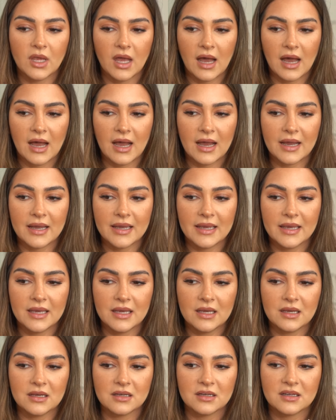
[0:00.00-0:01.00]

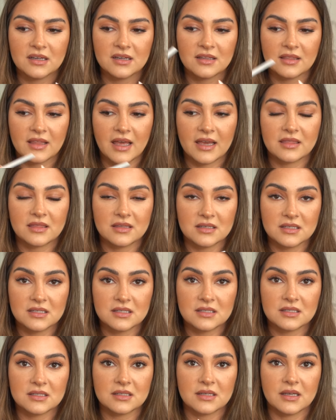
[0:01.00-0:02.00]
I like
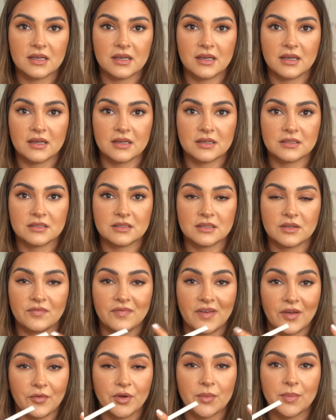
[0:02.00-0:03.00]
this in the
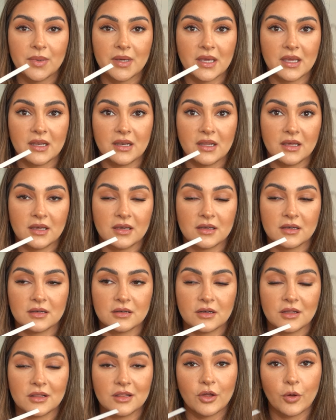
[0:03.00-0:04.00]
very beginning
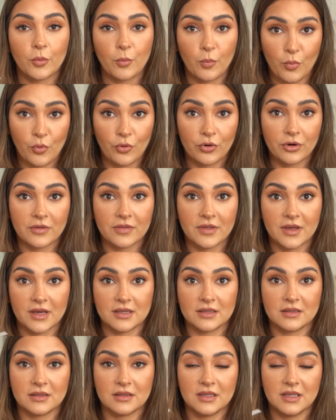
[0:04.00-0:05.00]
a lot more
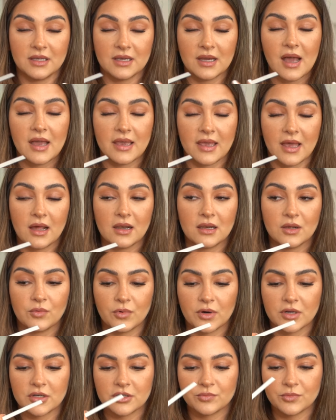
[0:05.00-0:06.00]
than the Kayali
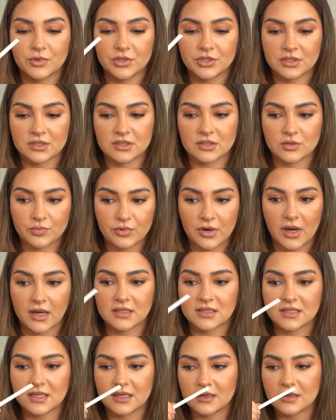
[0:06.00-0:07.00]
one, which is
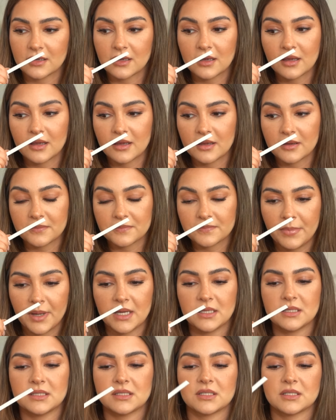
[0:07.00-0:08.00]
surprising.
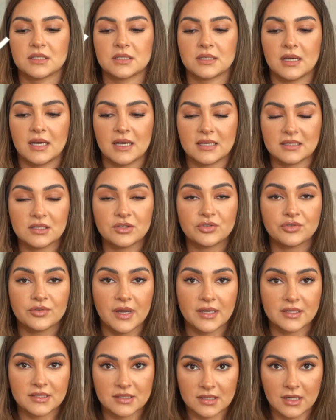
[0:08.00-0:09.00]
But as it
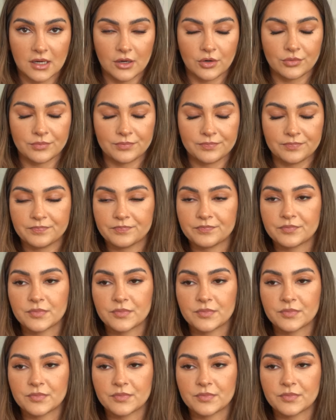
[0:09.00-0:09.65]
dries down,